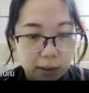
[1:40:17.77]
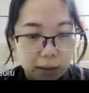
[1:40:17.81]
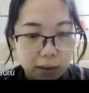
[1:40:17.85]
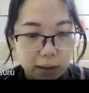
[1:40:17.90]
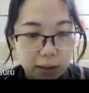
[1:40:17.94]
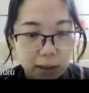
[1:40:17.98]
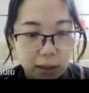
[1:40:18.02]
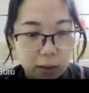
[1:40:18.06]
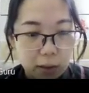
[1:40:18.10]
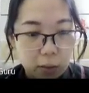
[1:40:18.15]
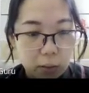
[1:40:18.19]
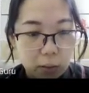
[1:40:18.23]

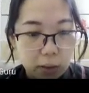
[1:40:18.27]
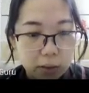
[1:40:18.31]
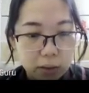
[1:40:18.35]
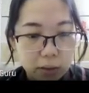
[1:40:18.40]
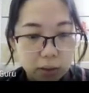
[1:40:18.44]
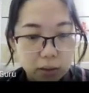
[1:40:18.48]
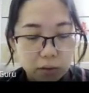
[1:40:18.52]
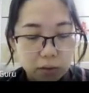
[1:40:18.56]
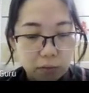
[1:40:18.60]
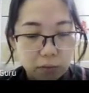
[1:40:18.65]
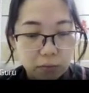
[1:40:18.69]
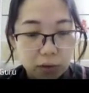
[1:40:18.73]
Okay,
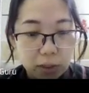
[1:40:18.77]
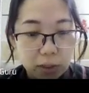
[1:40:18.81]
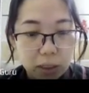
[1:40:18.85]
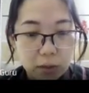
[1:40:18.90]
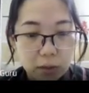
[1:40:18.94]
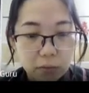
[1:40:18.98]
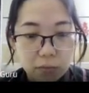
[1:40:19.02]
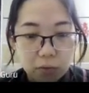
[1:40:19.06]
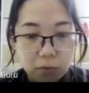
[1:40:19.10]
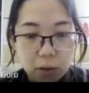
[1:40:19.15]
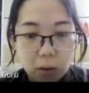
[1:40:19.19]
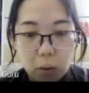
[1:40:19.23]
quantity of
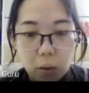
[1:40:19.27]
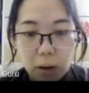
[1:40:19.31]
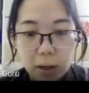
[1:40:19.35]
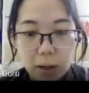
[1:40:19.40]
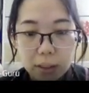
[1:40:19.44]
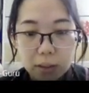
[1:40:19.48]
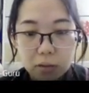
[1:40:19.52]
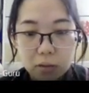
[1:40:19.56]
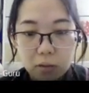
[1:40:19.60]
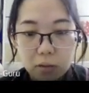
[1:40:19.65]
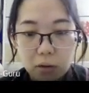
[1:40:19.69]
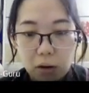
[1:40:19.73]
heat
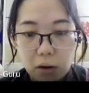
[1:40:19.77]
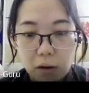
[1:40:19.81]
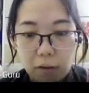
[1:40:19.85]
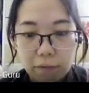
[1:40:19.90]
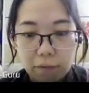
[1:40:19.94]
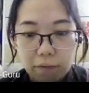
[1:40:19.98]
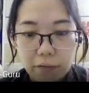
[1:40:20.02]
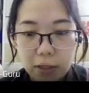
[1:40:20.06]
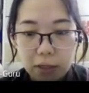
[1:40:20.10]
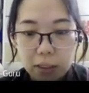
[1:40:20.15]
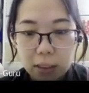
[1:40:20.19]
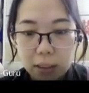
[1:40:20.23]
required to
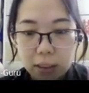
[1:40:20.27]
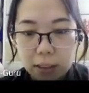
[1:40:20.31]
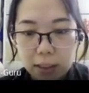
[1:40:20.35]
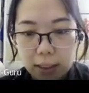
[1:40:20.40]
convert